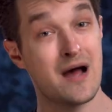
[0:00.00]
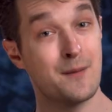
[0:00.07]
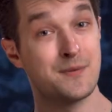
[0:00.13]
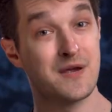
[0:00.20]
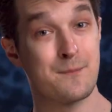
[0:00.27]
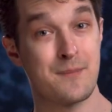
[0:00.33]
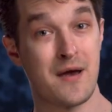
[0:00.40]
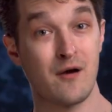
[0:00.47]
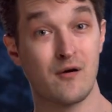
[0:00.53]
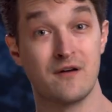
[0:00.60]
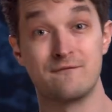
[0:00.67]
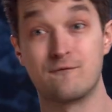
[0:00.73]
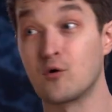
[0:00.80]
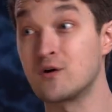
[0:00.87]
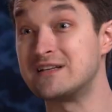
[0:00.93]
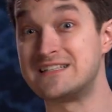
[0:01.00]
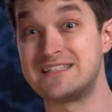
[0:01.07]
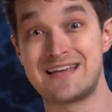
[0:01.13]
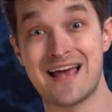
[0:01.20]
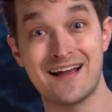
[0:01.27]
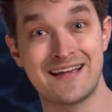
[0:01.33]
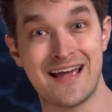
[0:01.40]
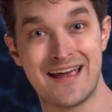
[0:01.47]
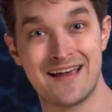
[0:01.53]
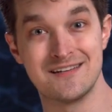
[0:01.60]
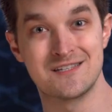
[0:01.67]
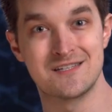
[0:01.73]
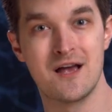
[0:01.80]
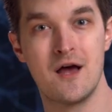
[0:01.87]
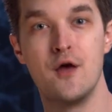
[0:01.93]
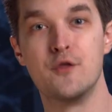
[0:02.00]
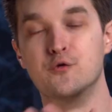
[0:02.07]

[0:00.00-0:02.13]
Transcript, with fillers: not be apparent for decades.